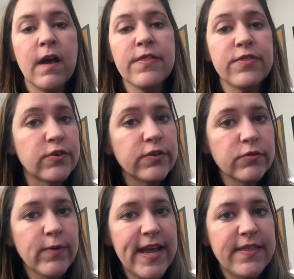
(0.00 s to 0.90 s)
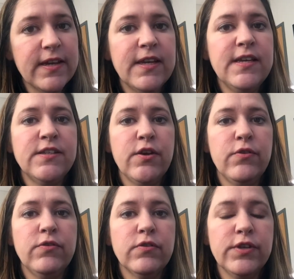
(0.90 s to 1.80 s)
A third way that
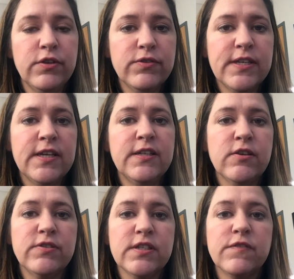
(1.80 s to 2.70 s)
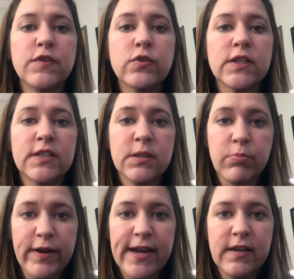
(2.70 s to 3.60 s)
ketone or using ketones as fuel in the
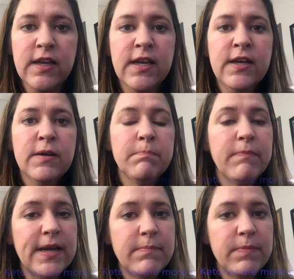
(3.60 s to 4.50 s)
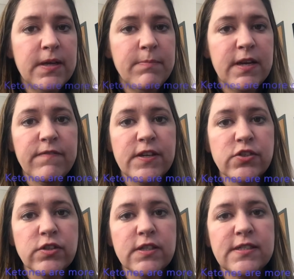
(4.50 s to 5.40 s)
brain might be
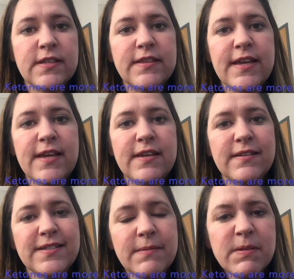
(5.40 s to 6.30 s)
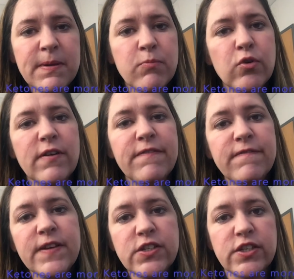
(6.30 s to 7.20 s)
beneficial is that they seem to be more
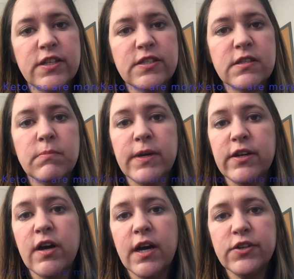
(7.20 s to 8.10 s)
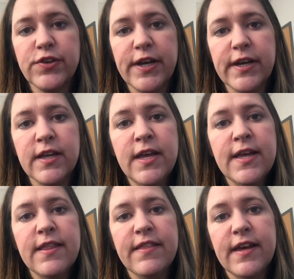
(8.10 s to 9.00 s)
efficient in the mitochondria
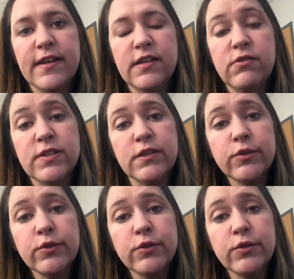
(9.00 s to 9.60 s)
than using